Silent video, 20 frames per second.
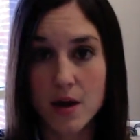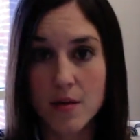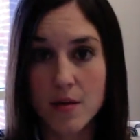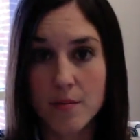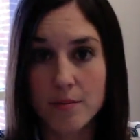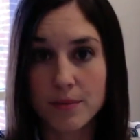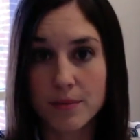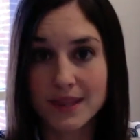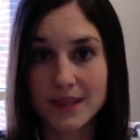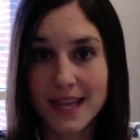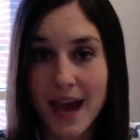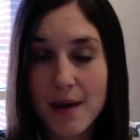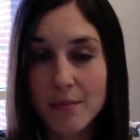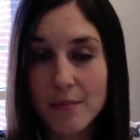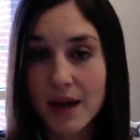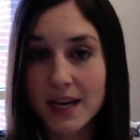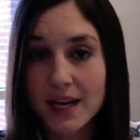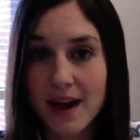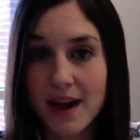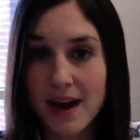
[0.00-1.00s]
but that
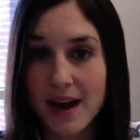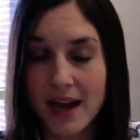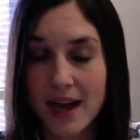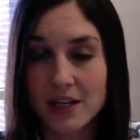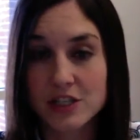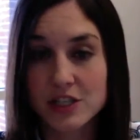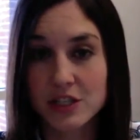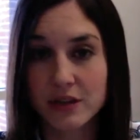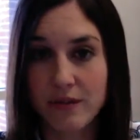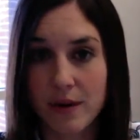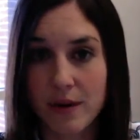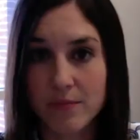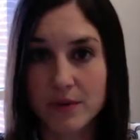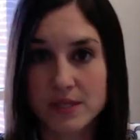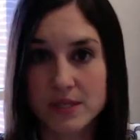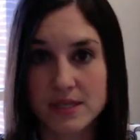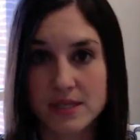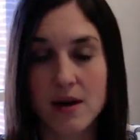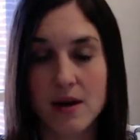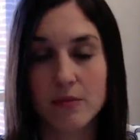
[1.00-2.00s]
might not actually
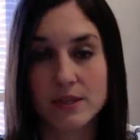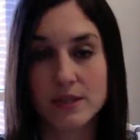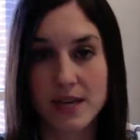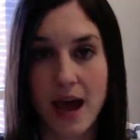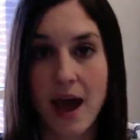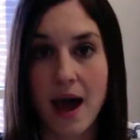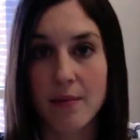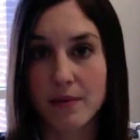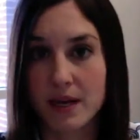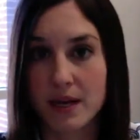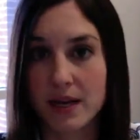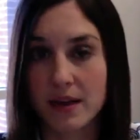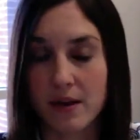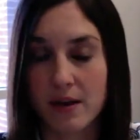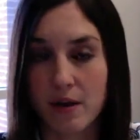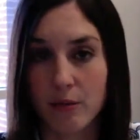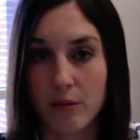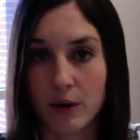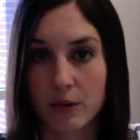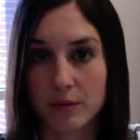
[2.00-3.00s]
represent what's happening in
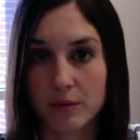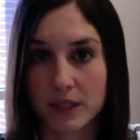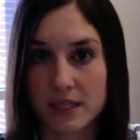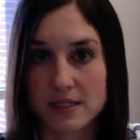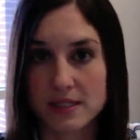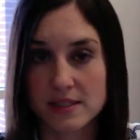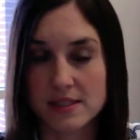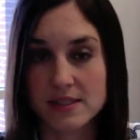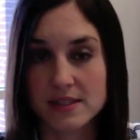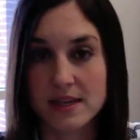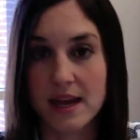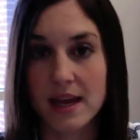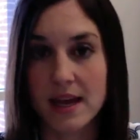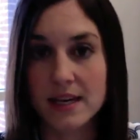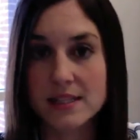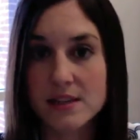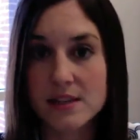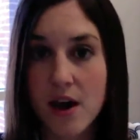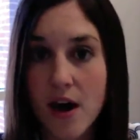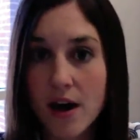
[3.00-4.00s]
our workplaces. And
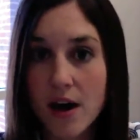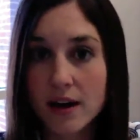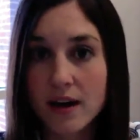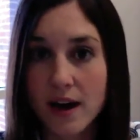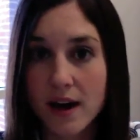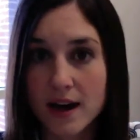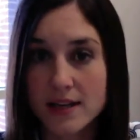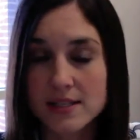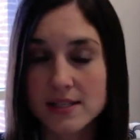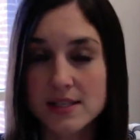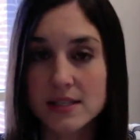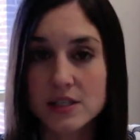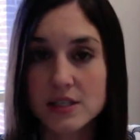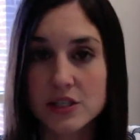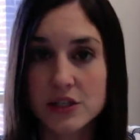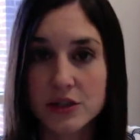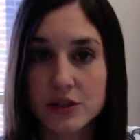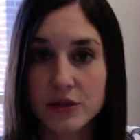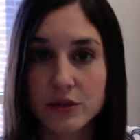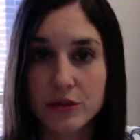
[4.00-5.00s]
it's on us
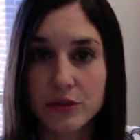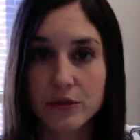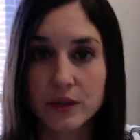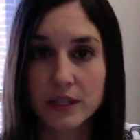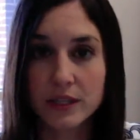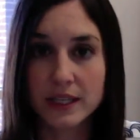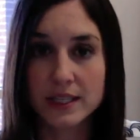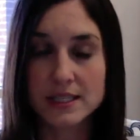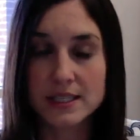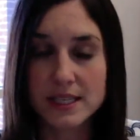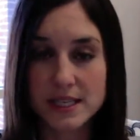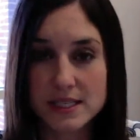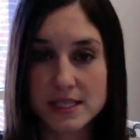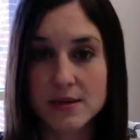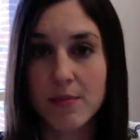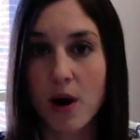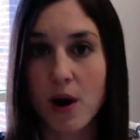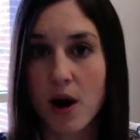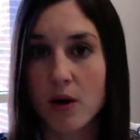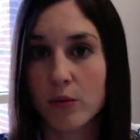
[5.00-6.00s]
to really tease
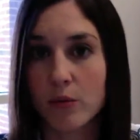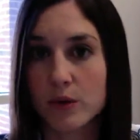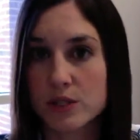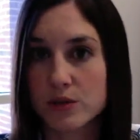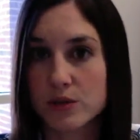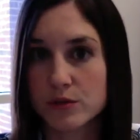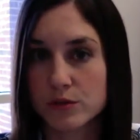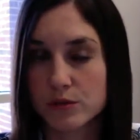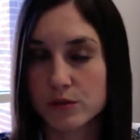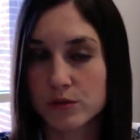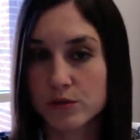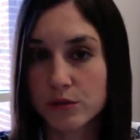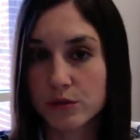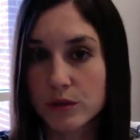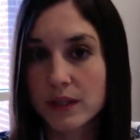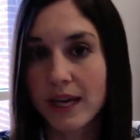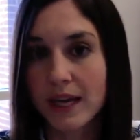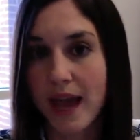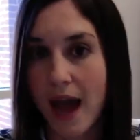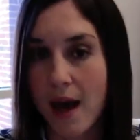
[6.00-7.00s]
apart what's
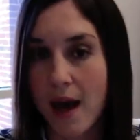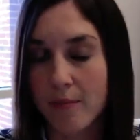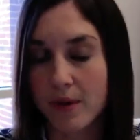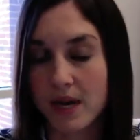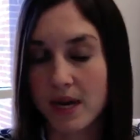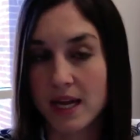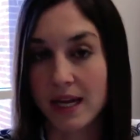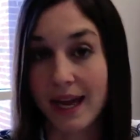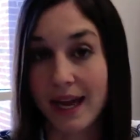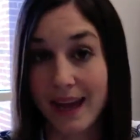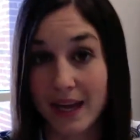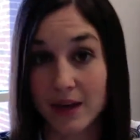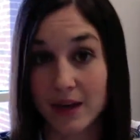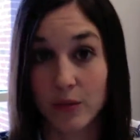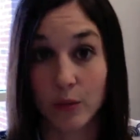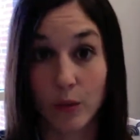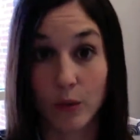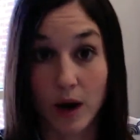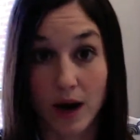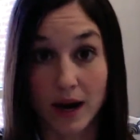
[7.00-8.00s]
truly happening and
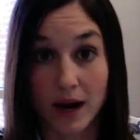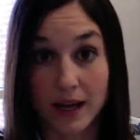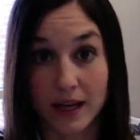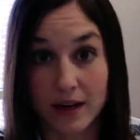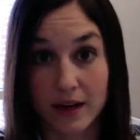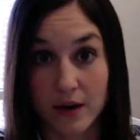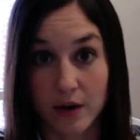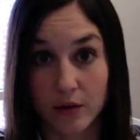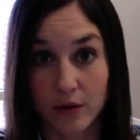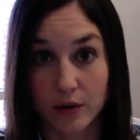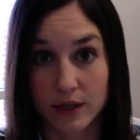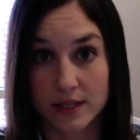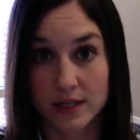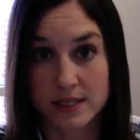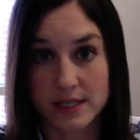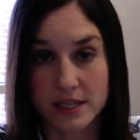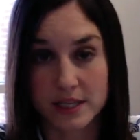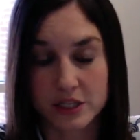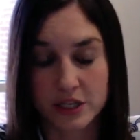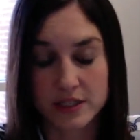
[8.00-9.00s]
why in our
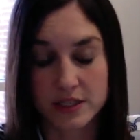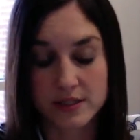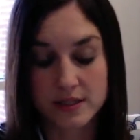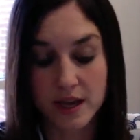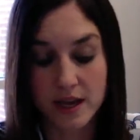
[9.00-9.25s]
organizations.